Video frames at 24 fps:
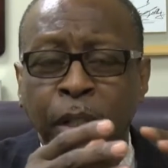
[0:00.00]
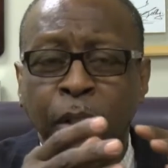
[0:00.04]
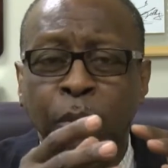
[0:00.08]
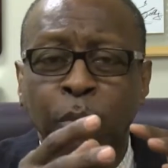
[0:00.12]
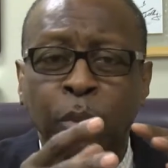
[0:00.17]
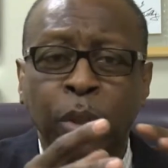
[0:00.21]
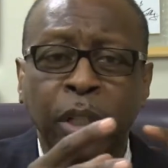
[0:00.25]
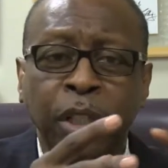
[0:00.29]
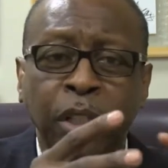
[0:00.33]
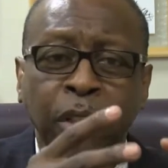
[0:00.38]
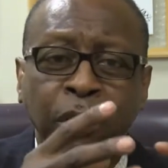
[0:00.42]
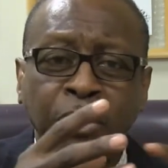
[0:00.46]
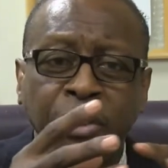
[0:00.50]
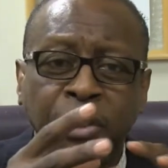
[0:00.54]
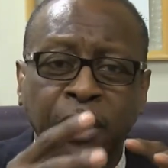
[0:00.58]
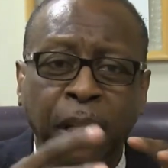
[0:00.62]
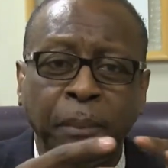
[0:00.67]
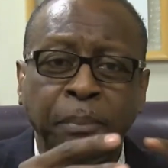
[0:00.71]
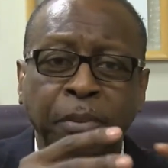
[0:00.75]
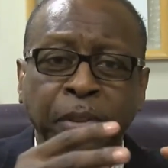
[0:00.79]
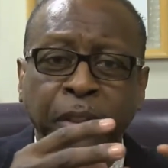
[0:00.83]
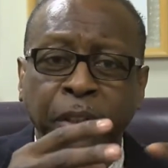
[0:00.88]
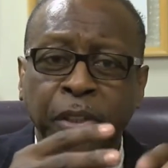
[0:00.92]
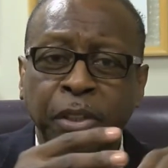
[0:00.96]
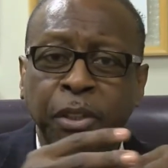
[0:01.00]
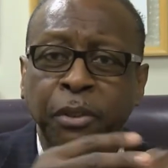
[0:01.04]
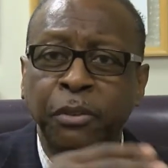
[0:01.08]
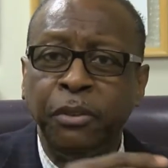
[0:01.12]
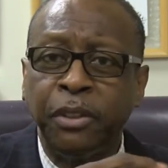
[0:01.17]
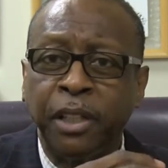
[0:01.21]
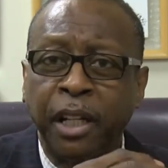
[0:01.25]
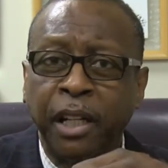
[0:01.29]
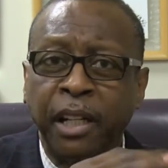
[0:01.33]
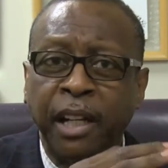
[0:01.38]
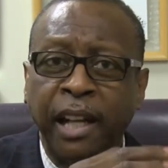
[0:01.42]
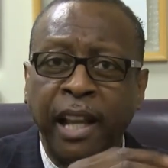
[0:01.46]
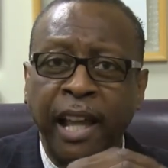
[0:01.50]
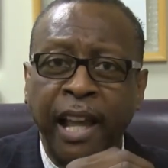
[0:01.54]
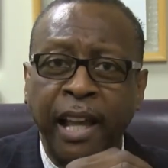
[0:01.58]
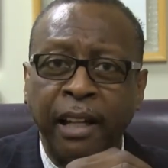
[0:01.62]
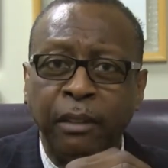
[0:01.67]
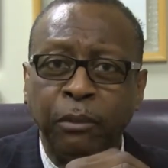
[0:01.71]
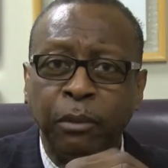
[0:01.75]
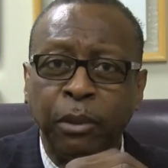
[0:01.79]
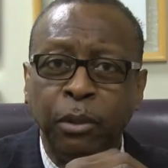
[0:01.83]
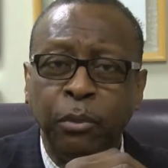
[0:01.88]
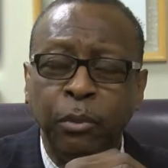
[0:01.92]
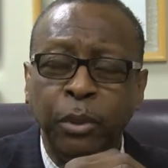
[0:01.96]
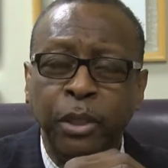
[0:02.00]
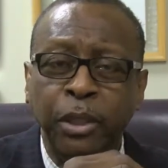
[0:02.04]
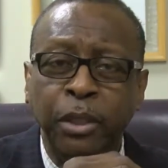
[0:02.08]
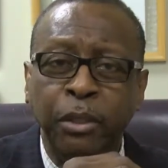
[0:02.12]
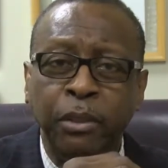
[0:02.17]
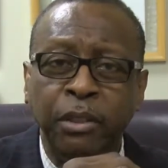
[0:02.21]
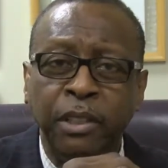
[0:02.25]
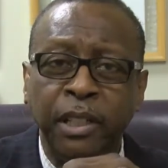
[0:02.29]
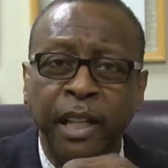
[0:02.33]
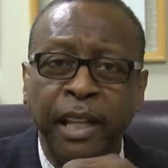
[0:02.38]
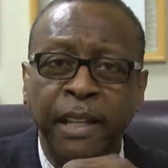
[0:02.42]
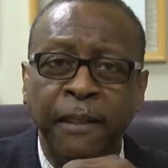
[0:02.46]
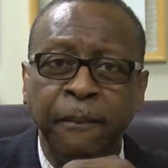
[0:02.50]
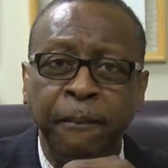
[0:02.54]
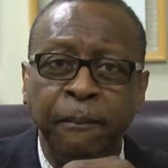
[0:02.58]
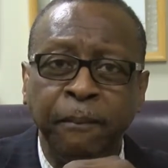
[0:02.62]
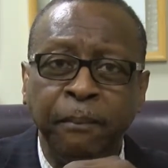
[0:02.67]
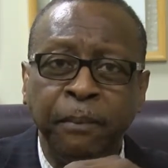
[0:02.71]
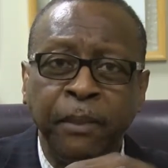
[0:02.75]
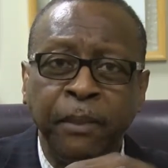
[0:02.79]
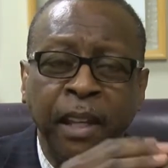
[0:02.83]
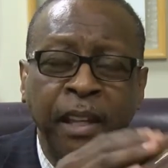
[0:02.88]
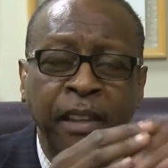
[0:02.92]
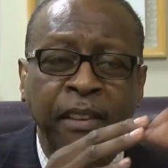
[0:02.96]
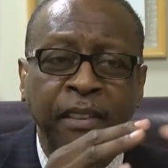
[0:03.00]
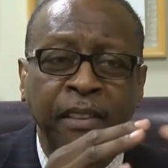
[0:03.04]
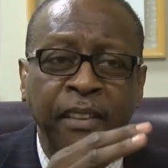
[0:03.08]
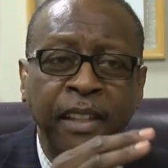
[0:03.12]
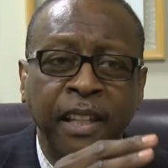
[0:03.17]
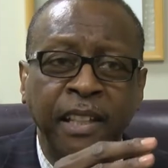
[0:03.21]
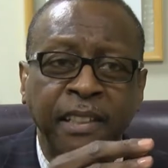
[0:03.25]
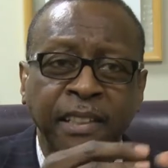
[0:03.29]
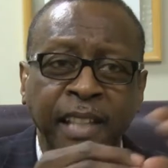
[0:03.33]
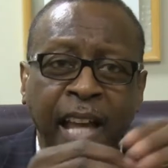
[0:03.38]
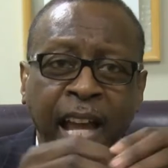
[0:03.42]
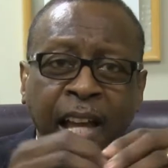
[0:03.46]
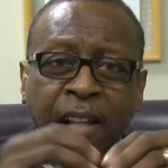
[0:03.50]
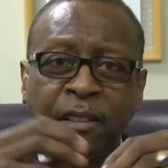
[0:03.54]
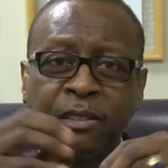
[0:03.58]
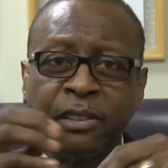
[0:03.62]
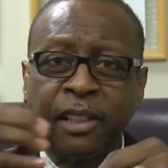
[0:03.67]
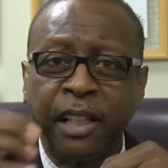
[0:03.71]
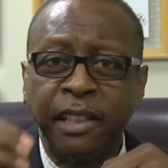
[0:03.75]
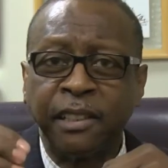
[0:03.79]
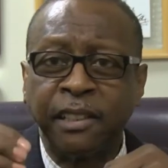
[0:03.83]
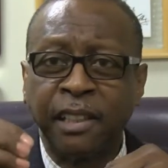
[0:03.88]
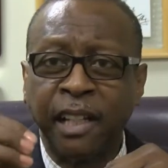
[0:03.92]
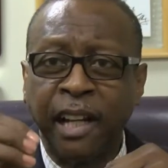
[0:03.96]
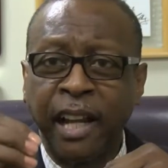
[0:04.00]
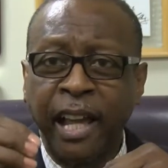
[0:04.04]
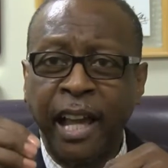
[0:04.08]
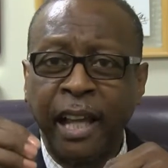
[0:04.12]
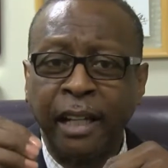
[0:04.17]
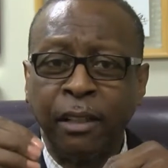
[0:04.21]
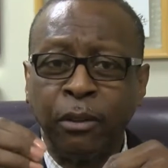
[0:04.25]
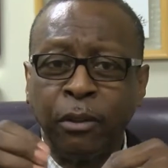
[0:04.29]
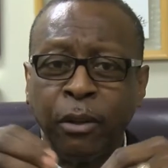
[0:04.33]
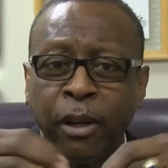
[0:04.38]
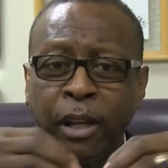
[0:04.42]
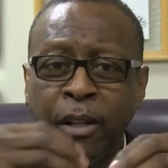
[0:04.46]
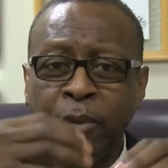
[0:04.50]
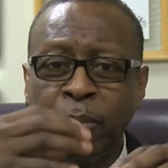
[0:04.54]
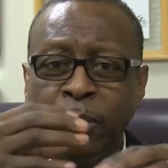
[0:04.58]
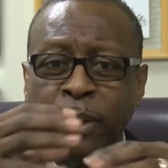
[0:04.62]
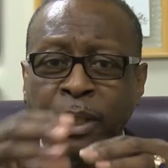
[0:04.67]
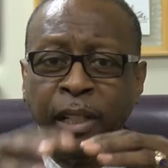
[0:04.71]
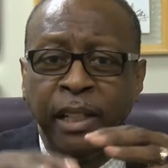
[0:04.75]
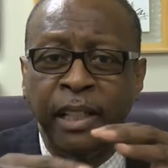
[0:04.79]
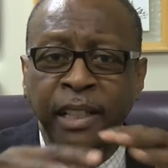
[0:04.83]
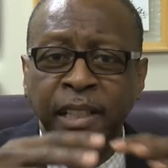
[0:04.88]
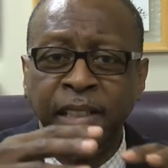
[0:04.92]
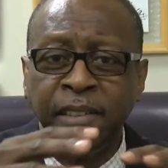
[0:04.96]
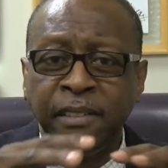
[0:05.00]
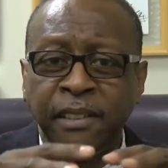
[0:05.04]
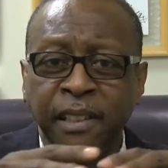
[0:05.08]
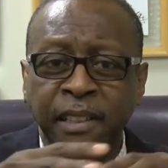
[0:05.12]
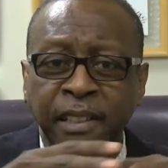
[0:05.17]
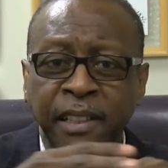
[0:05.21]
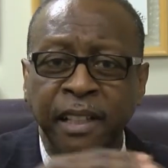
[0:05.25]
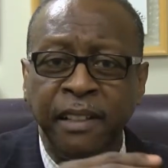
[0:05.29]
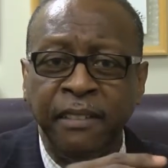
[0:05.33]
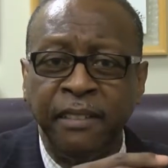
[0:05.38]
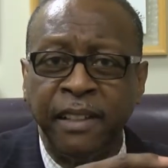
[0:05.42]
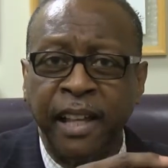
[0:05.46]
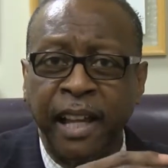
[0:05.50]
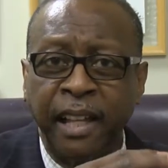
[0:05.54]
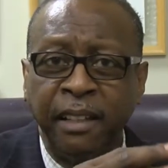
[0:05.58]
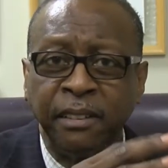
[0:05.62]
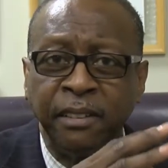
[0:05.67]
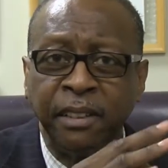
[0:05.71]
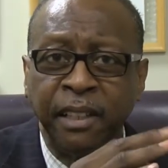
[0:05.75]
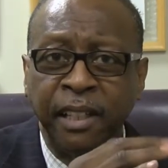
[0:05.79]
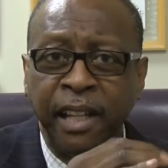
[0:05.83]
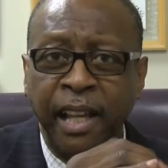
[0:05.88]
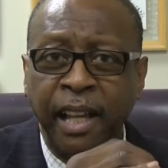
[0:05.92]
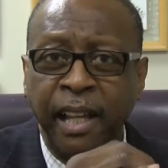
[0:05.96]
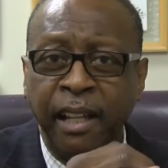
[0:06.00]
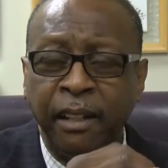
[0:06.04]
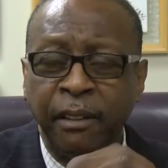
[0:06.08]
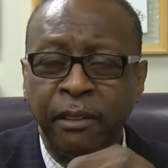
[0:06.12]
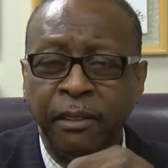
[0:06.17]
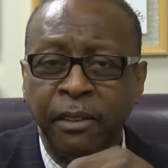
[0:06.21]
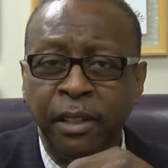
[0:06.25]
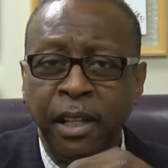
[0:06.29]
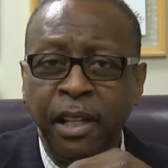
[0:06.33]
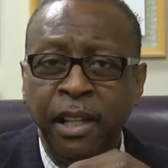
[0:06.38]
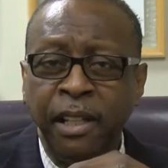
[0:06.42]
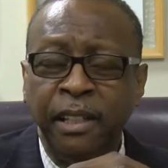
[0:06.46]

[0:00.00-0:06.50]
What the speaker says: Will you substitute the collateral? Will you take this house as collateral and release the $10,000?